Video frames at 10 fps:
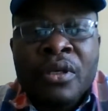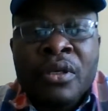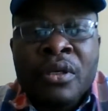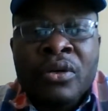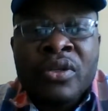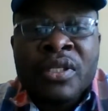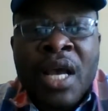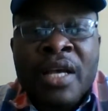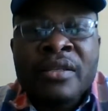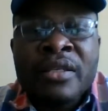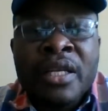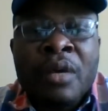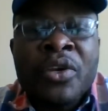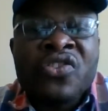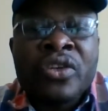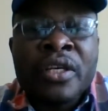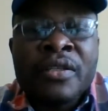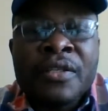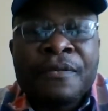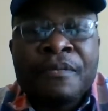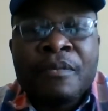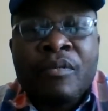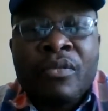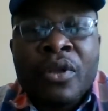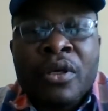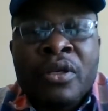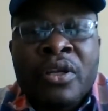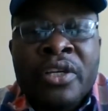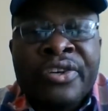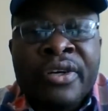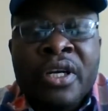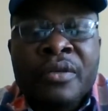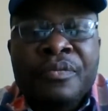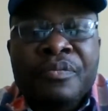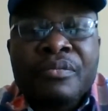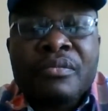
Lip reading: He resides in Abia State in Nigeria.